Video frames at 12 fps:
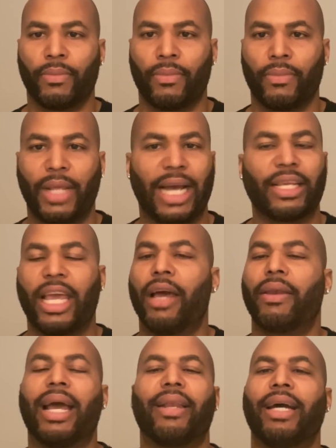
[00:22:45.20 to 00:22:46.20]

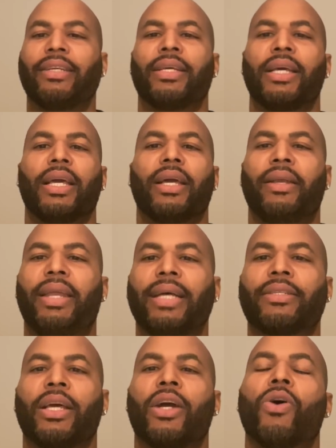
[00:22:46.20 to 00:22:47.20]

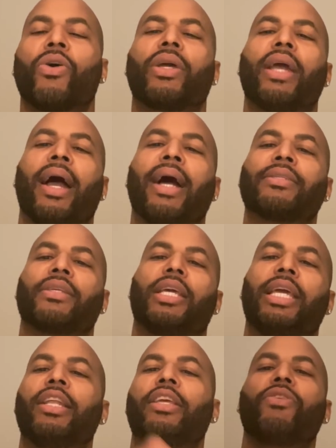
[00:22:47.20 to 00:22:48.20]
That's guys,
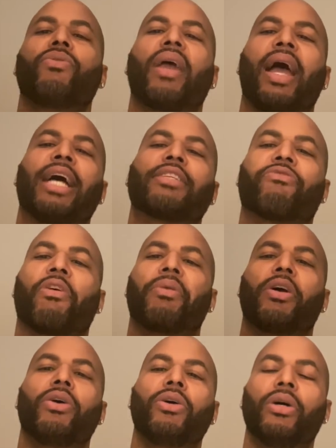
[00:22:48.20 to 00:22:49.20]
any of you guys from
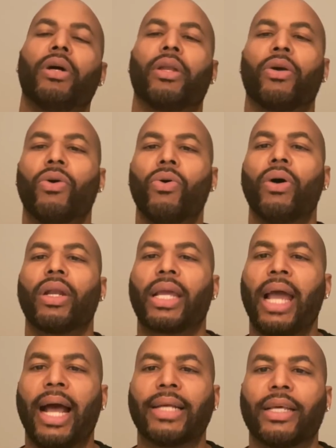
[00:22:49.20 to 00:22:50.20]
the hood, who are the
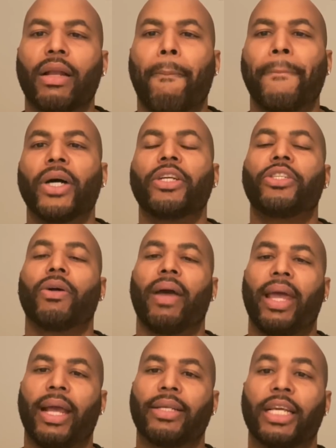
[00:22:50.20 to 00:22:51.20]
guys that'll bust your
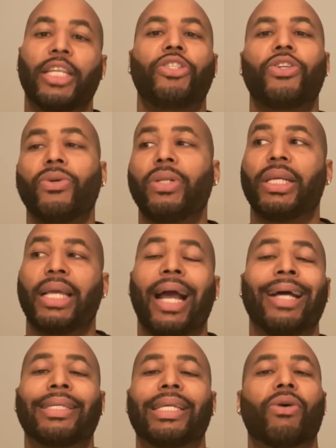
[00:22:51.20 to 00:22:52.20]
ass? It's usually
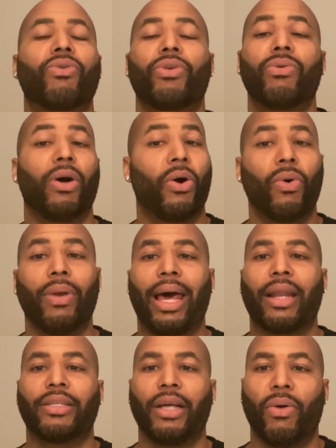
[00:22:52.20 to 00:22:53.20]
guys that don't do a whole
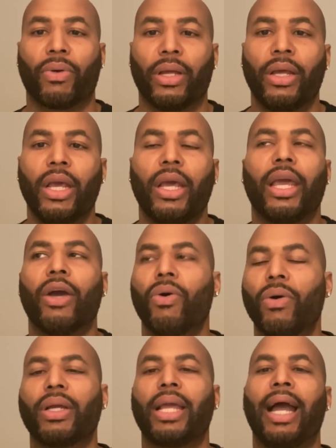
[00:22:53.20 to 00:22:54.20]
lot of talking. And
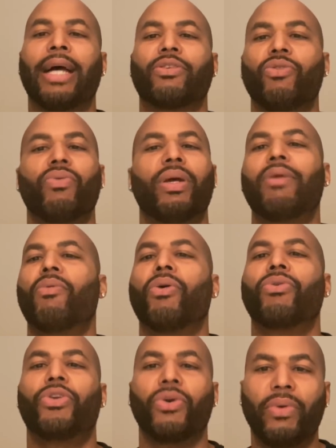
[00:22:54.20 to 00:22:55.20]
who are the guys who really
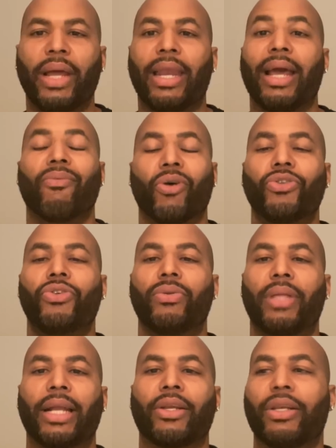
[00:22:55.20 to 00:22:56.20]
won't do nothing, that want you to
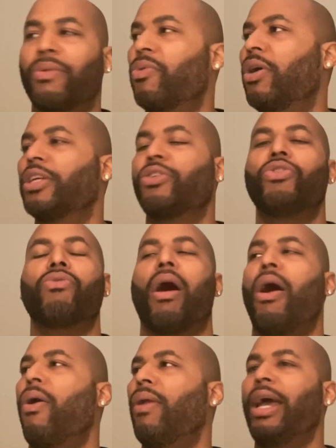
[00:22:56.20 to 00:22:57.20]
think that the ones who do
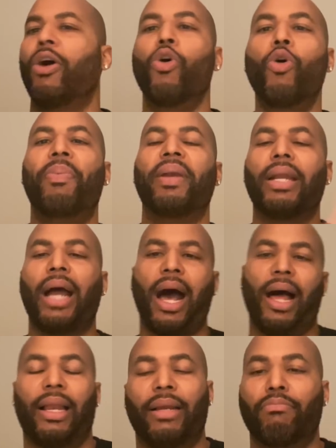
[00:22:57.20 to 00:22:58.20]
all that hooping and
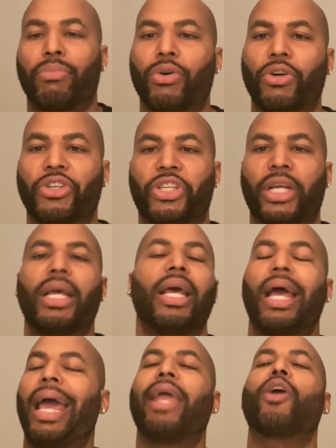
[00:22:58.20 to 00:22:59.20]
hollering bullshit
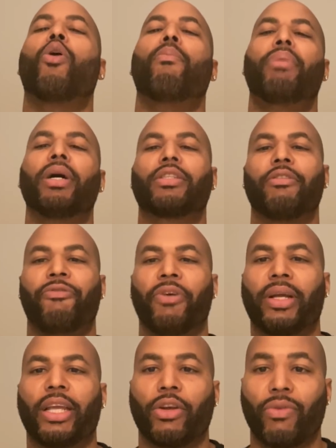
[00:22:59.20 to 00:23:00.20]
ain't gonna bust a
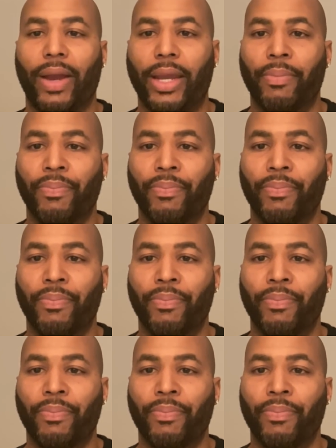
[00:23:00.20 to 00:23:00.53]
fucking grape.